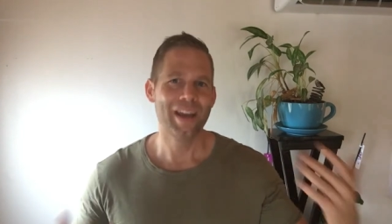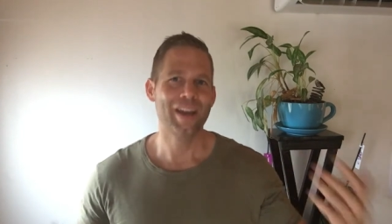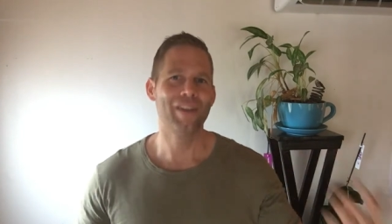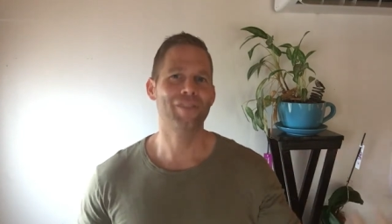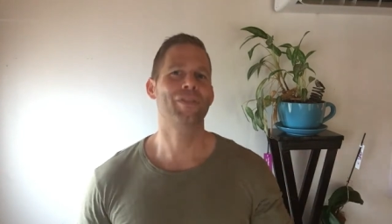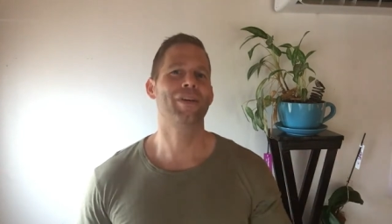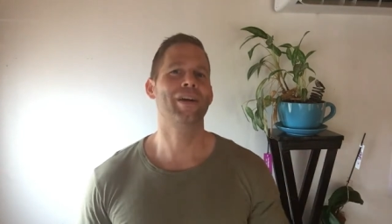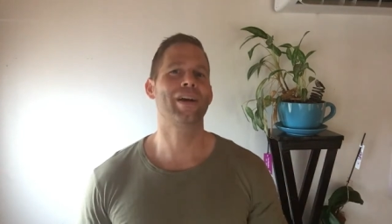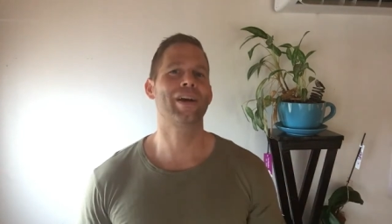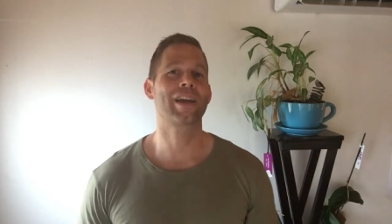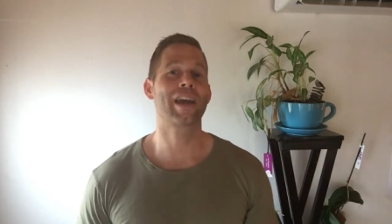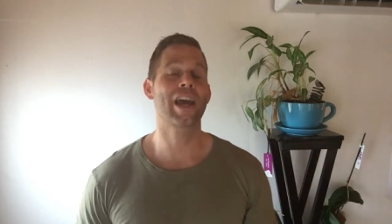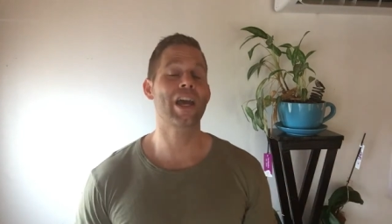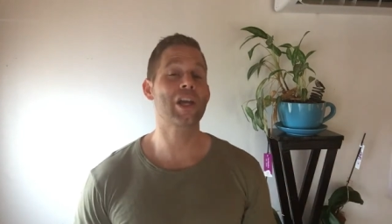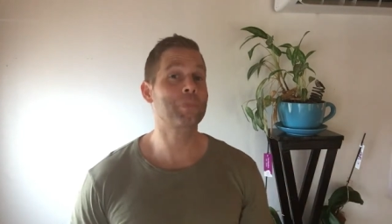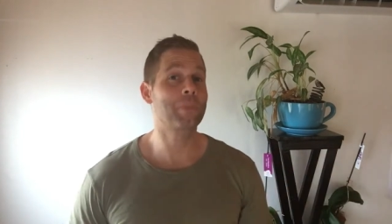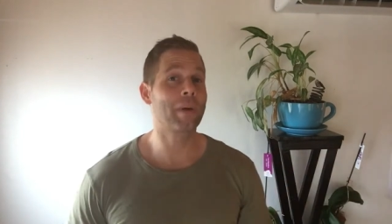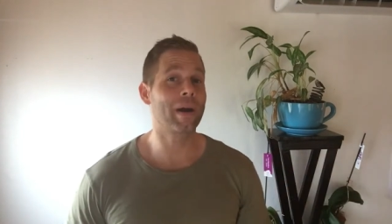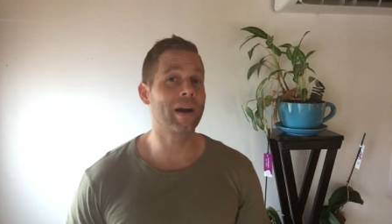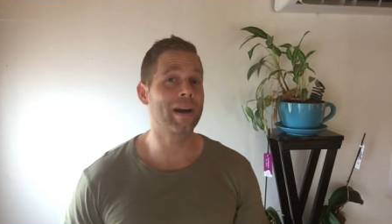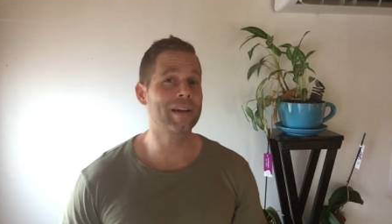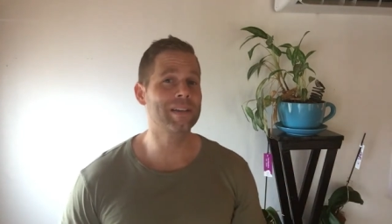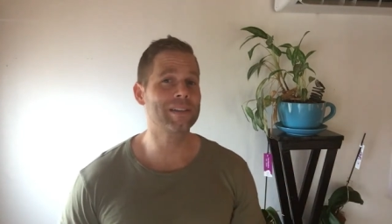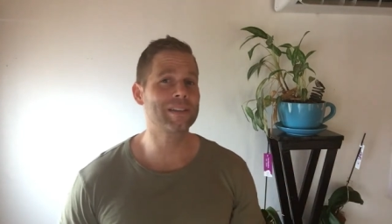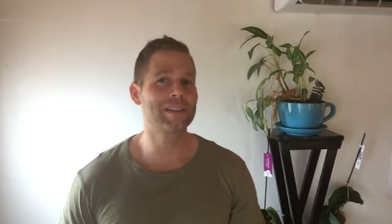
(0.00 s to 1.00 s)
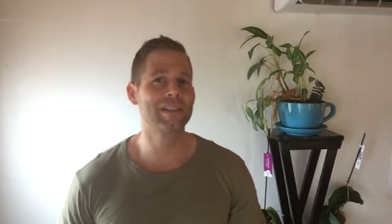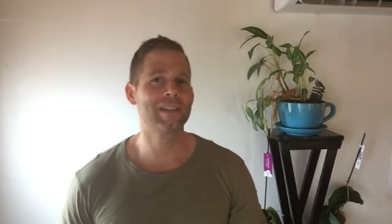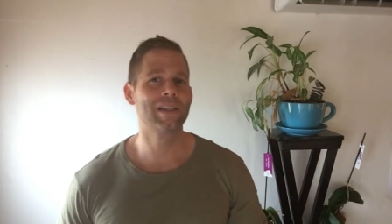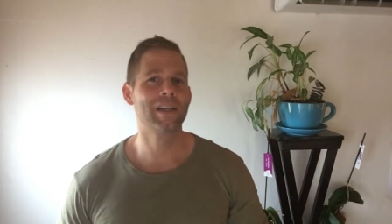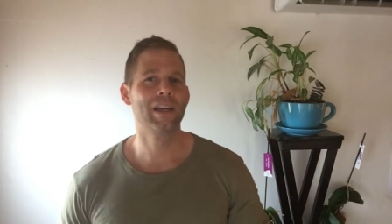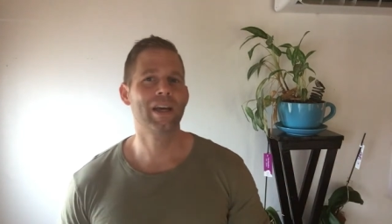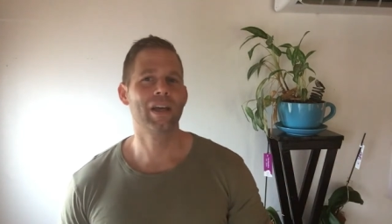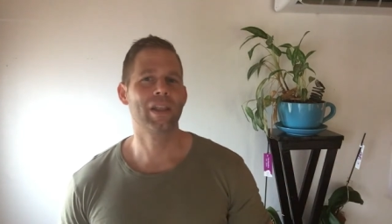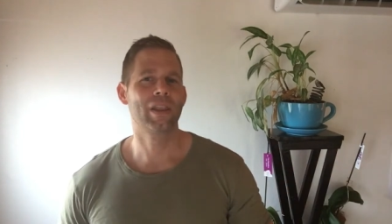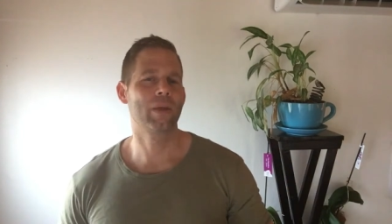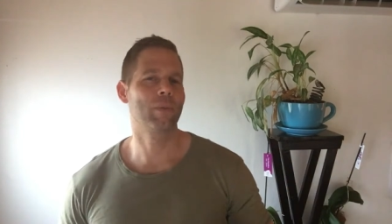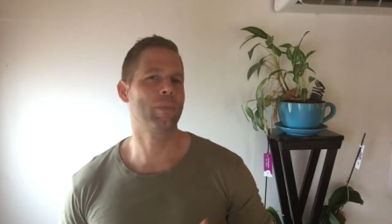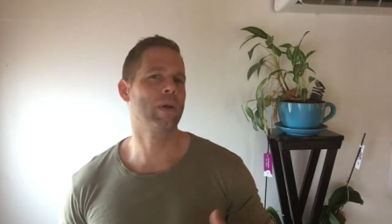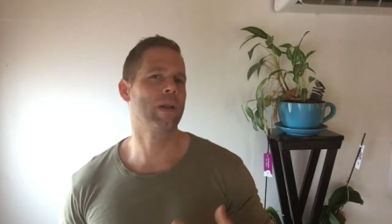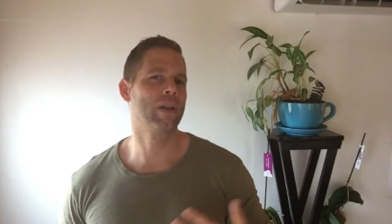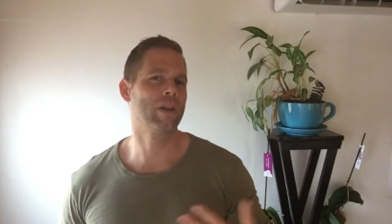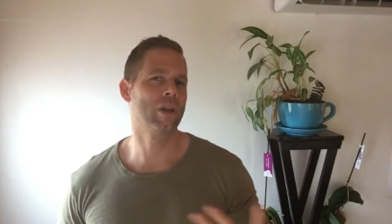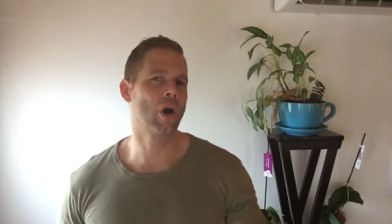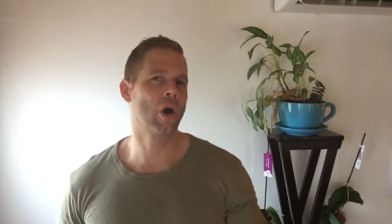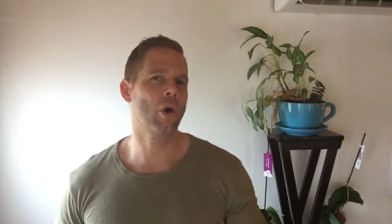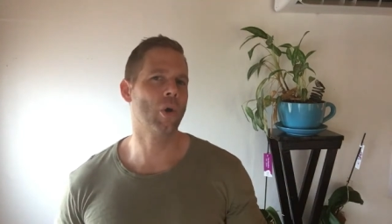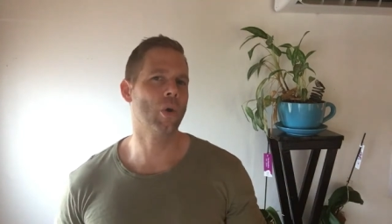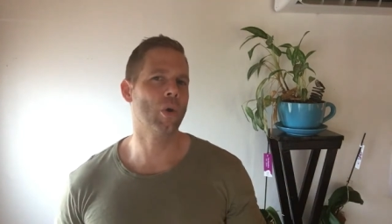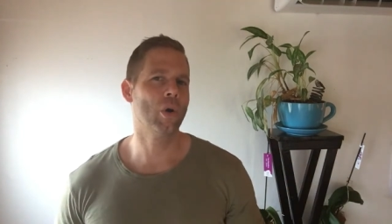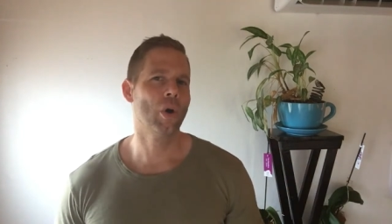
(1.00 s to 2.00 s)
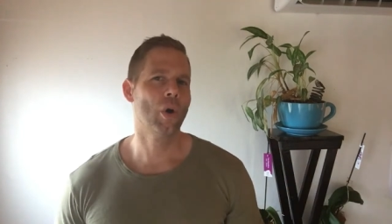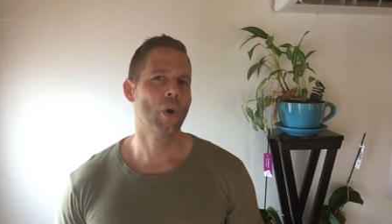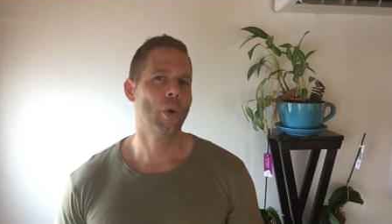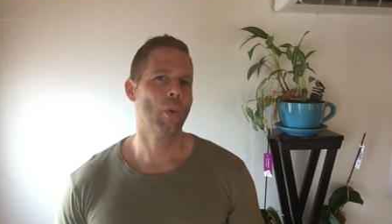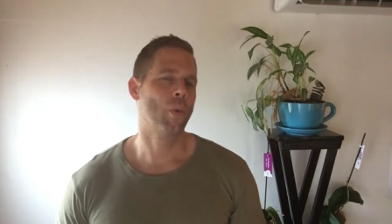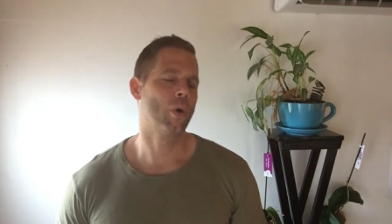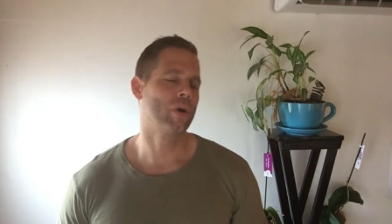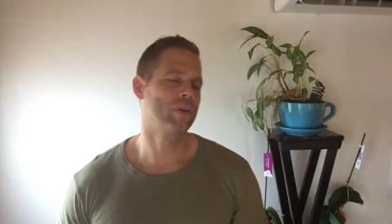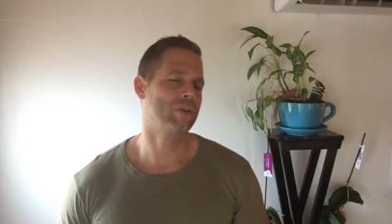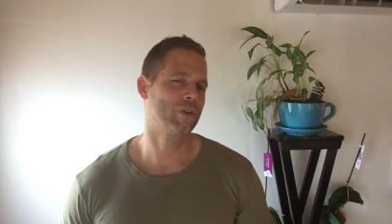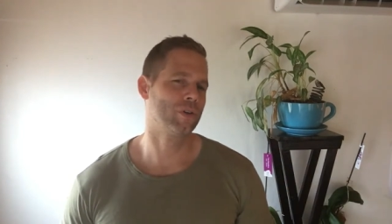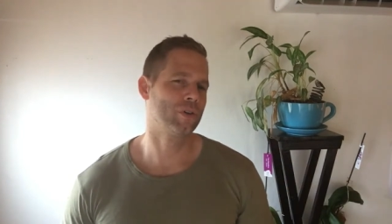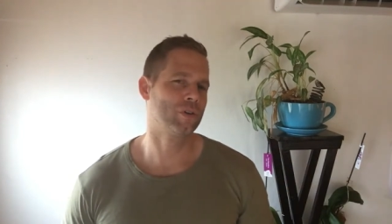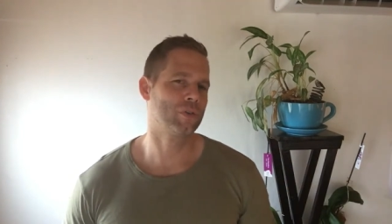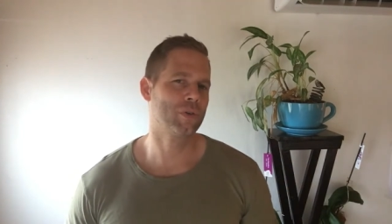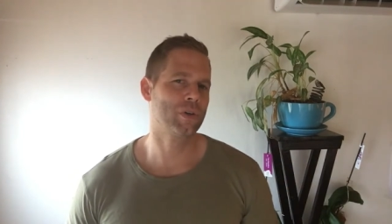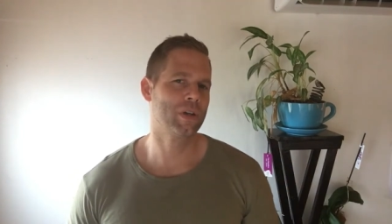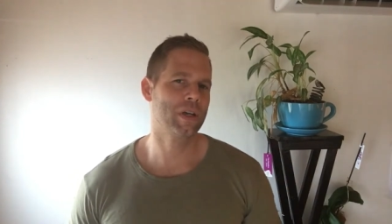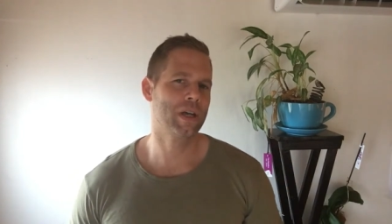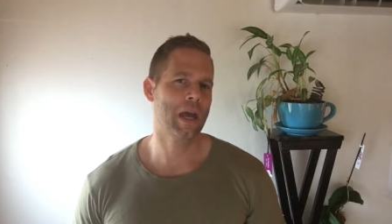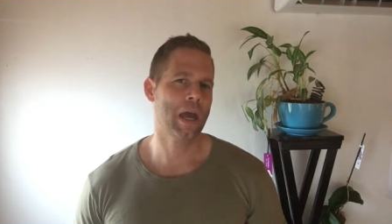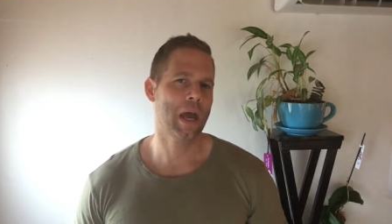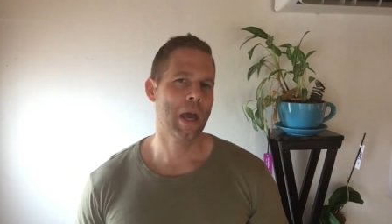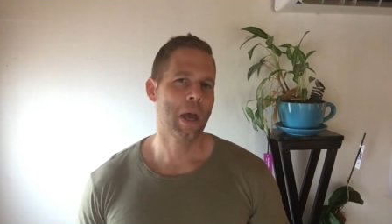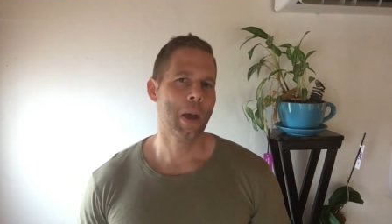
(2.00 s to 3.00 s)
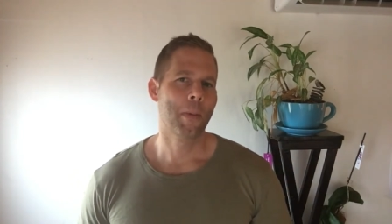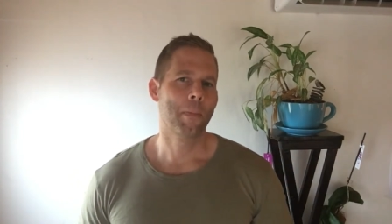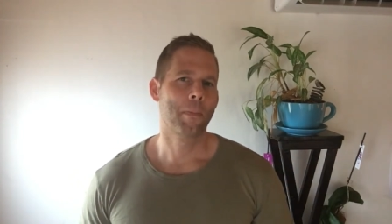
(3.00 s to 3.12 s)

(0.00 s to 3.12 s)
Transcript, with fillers: If they are cash buyers, they will know what you're doing,